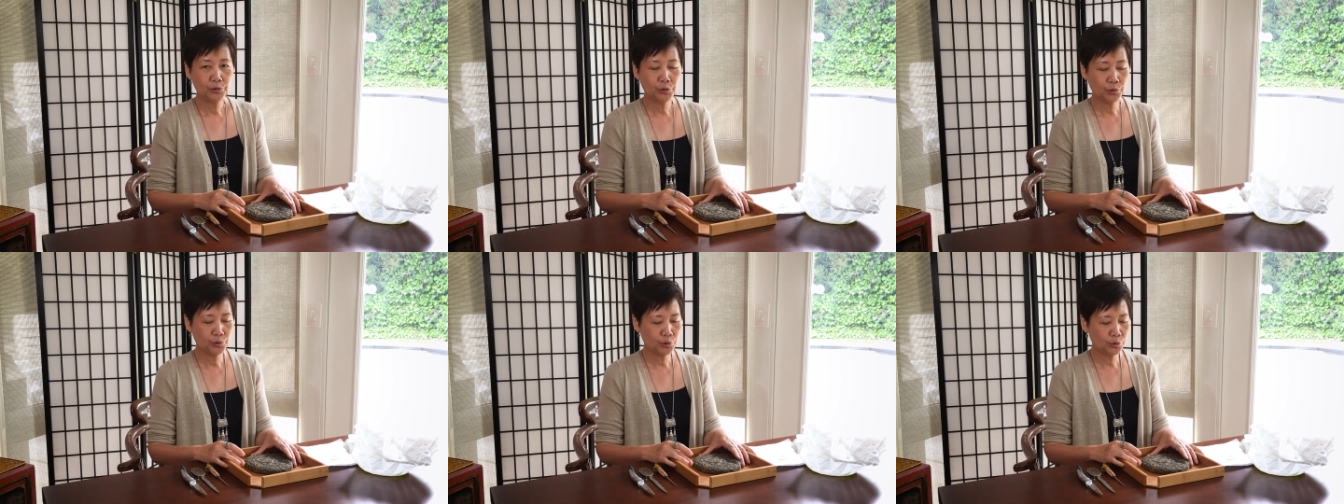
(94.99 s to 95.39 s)

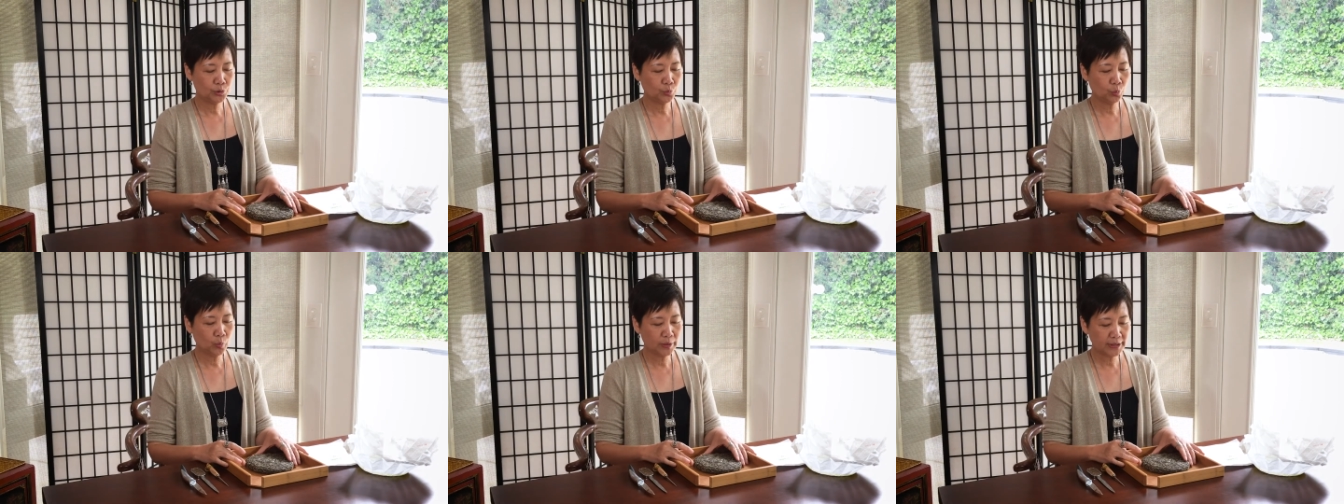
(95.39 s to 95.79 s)
You
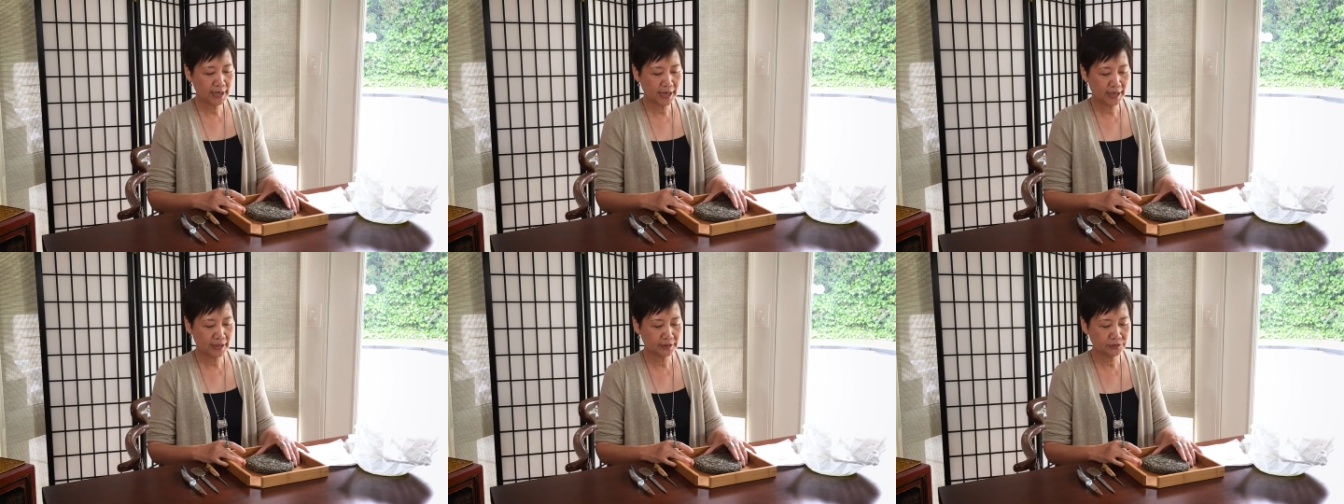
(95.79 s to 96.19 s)
use one
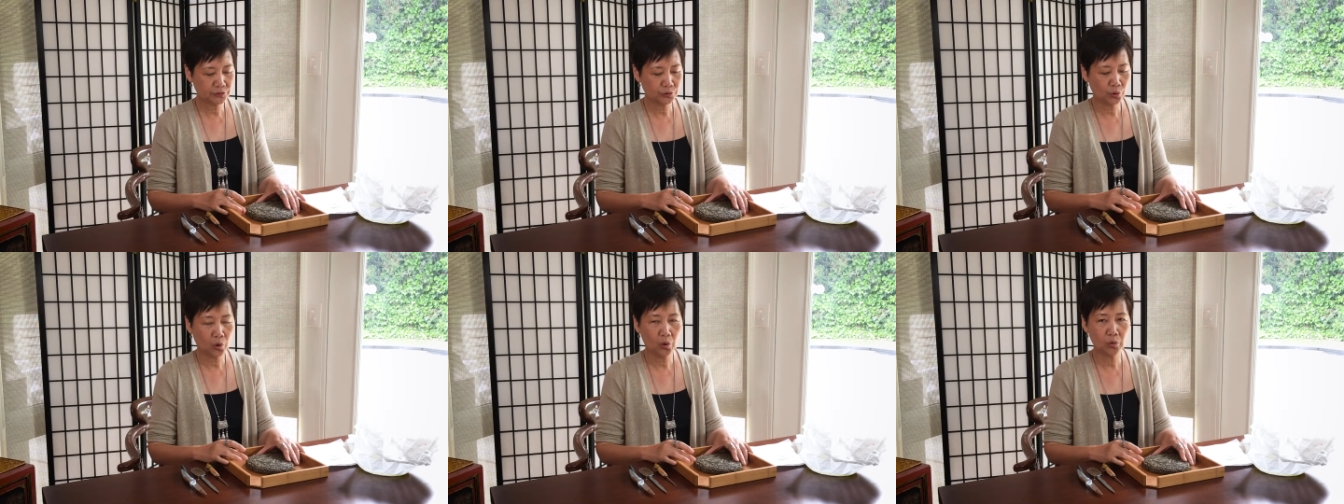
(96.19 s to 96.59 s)
hand
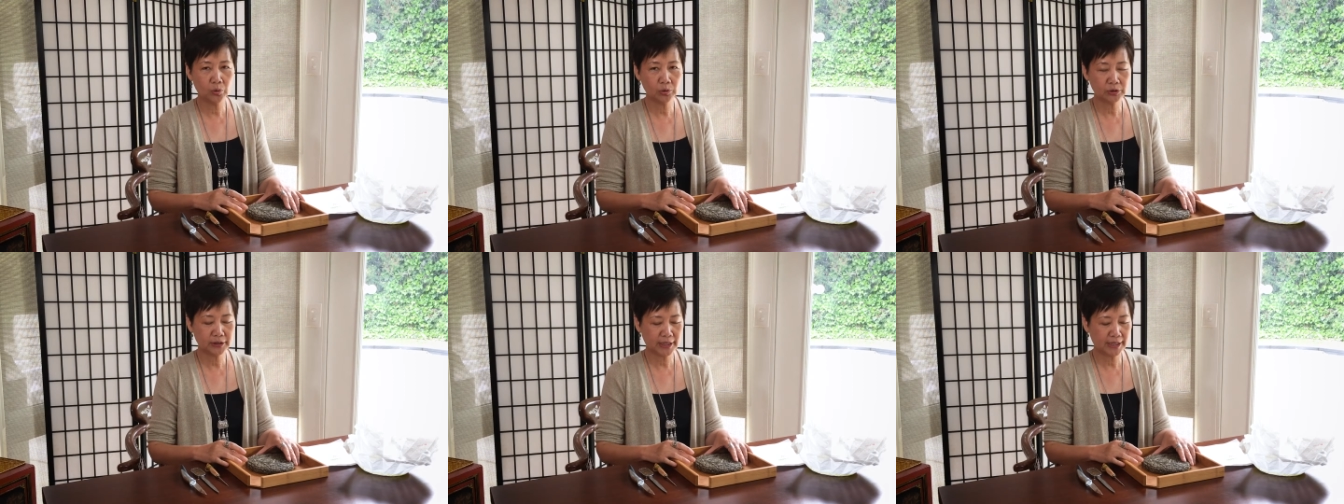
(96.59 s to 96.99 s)
to
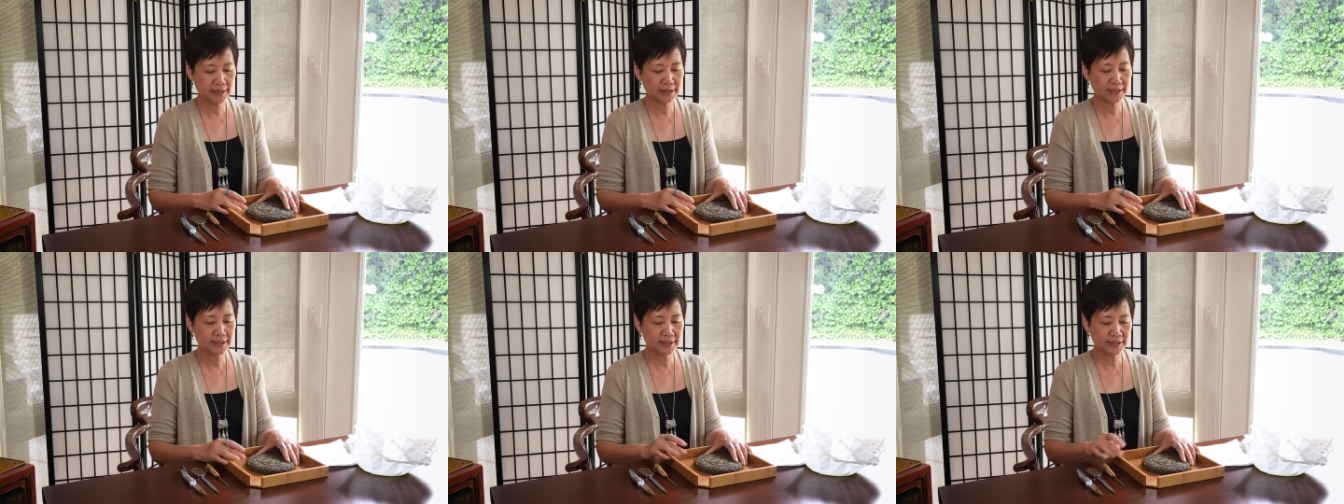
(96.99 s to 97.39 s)
hold
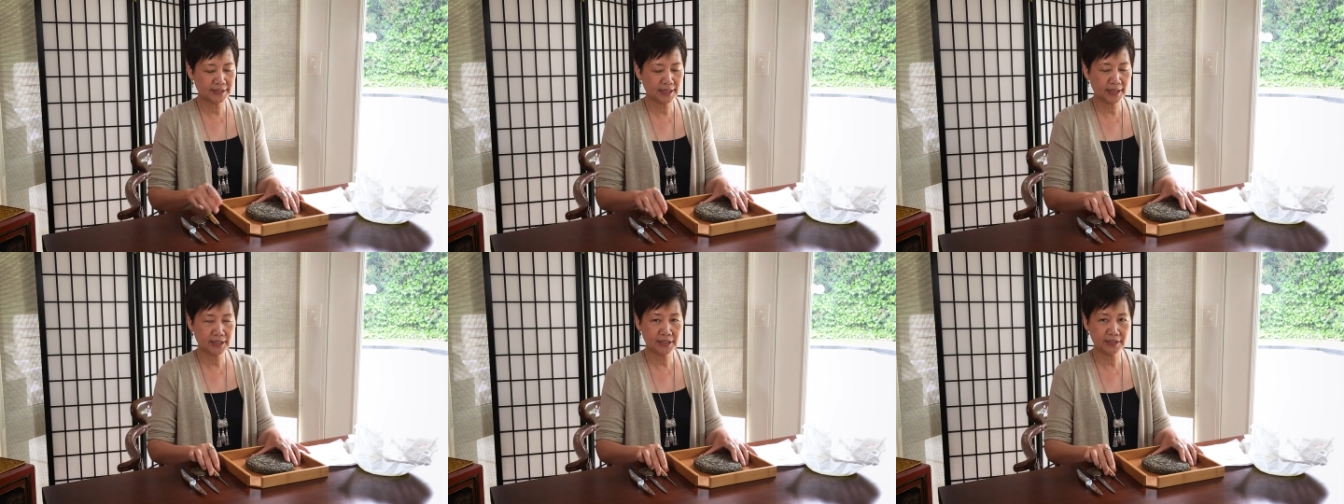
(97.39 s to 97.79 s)
and
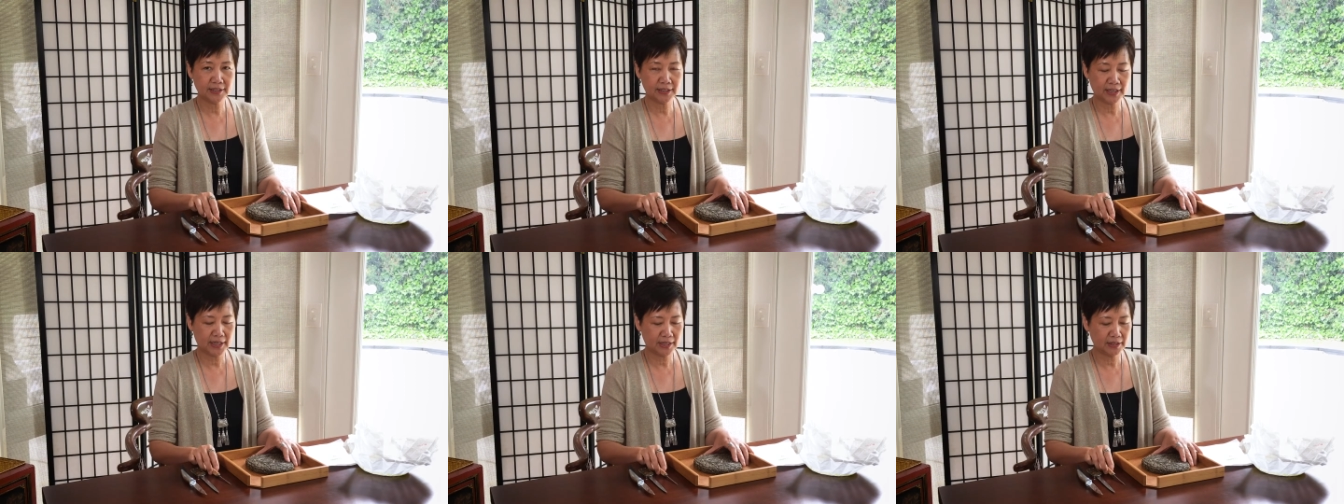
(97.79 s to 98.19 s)
steady the
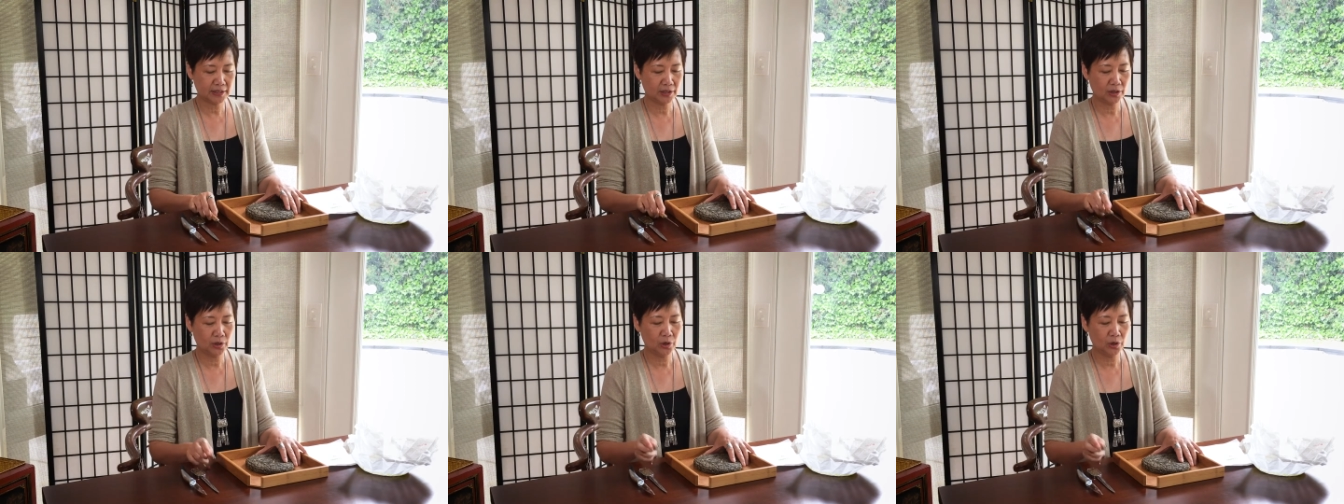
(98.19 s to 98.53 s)
cake